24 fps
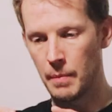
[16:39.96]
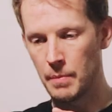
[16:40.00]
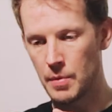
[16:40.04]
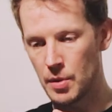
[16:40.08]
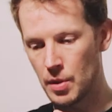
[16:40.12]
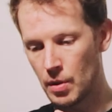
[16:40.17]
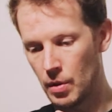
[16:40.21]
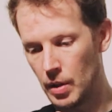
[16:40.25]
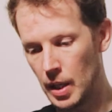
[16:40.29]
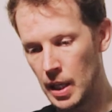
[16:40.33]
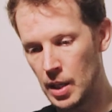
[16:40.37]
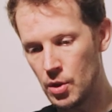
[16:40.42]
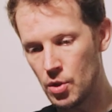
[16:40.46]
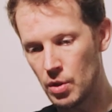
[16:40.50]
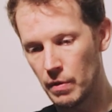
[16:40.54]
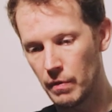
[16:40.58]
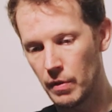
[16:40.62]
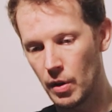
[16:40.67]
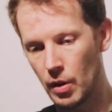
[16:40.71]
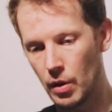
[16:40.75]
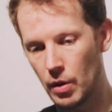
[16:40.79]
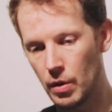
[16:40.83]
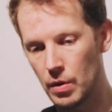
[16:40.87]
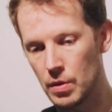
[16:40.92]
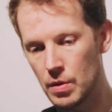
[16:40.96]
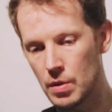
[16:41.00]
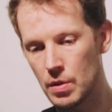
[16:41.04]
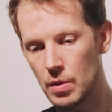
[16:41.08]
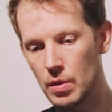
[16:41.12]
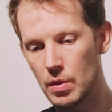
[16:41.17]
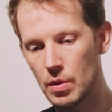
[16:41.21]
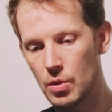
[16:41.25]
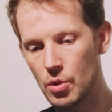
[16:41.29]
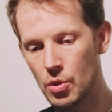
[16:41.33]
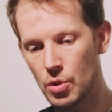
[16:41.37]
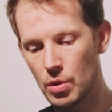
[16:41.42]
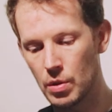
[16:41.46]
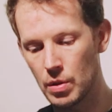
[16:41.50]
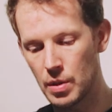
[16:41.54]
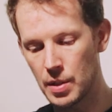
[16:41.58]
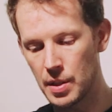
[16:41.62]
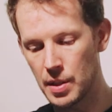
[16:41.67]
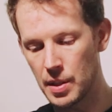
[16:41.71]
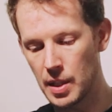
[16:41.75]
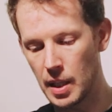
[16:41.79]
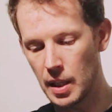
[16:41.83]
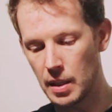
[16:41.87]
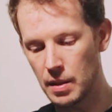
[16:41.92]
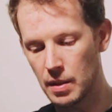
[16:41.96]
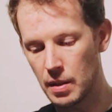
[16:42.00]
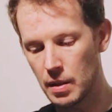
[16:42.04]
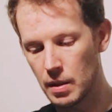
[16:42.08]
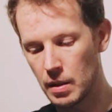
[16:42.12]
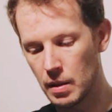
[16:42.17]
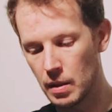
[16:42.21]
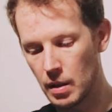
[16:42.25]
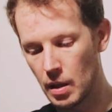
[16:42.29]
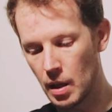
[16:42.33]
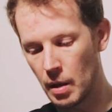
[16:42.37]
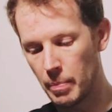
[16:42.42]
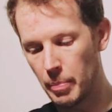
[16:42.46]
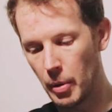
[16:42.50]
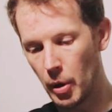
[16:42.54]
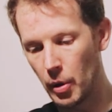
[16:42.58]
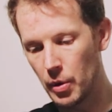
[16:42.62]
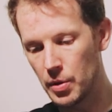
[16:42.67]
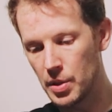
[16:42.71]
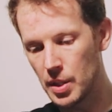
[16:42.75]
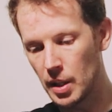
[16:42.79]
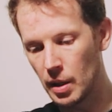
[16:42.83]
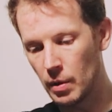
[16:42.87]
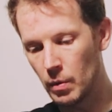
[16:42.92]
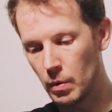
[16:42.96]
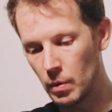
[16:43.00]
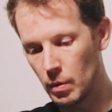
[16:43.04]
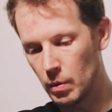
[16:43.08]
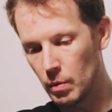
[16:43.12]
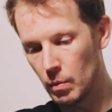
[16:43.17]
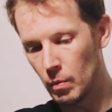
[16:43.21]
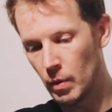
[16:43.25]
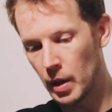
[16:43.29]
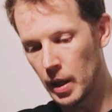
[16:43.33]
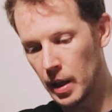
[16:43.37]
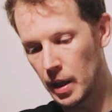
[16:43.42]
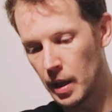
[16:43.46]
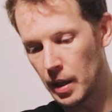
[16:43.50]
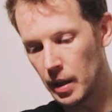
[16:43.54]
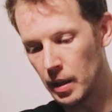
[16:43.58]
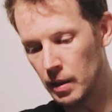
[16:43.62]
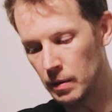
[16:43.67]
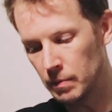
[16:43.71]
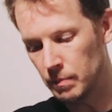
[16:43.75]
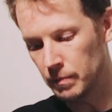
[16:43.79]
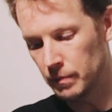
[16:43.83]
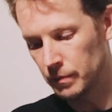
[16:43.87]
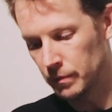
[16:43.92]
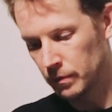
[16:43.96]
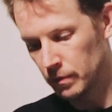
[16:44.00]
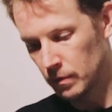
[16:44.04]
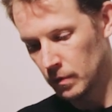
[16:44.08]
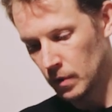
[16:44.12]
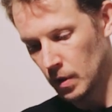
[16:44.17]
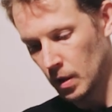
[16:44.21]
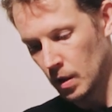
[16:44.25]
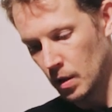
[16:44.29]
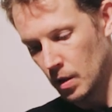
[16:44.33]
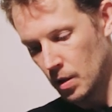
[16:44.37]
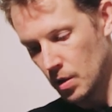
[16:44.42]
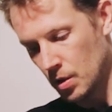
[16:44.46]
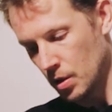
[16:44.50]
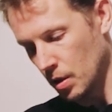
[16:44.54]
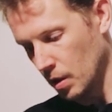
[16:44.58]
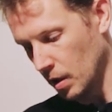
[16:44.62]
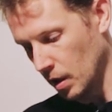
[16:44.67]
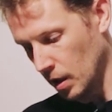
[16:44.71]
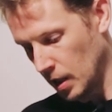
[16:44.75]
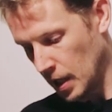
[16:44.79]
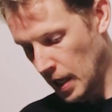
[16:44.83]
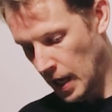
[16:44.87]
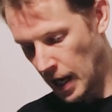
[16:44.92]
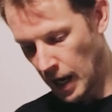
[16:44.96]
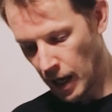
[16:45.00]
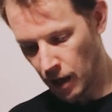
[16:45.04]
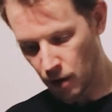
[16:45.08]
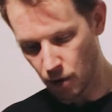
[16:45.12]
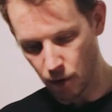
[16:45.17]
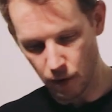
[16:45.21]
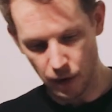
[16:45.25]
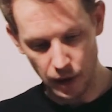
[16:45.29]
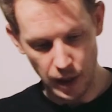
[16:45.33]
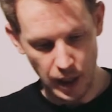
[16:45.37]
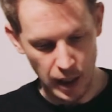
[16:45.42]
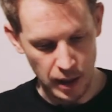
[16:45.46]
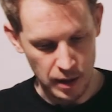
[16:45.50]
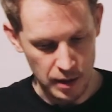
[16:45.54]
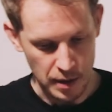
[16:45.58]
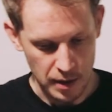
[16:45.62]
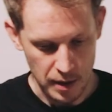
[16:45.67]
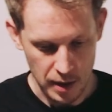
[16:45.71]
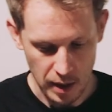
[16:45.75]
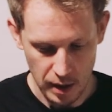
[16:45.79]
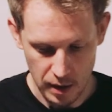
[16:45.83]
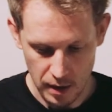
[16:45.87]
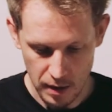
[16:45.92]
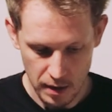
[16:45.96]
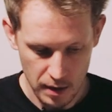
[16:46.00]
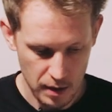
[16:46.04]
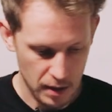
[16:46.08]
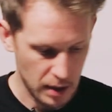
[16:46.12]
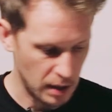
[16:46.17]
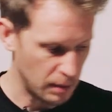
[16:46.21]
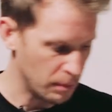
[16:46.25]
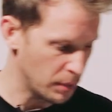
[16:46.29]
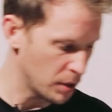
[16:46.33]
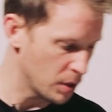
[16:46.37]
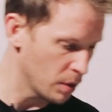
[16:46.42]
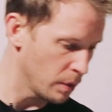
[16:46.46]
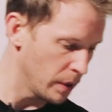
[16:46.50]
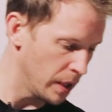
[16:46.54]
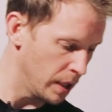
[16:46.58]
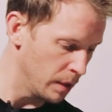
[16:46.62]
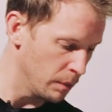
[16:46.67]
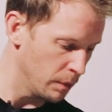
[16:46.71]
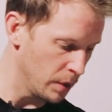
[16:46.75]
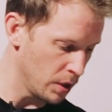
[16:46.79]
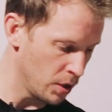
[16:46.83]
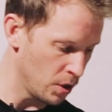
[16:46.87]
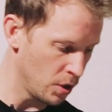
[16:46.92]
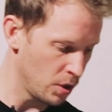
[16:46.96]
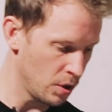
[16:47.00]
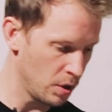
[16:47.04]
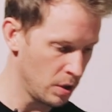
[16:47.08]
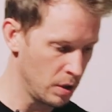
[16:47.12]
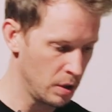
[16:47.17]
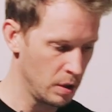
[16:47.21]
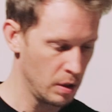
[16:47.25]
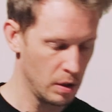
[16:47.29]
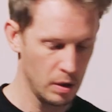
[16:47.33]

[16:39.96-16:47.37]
So each of those should sit opposing one another so that the handle then sits in between, which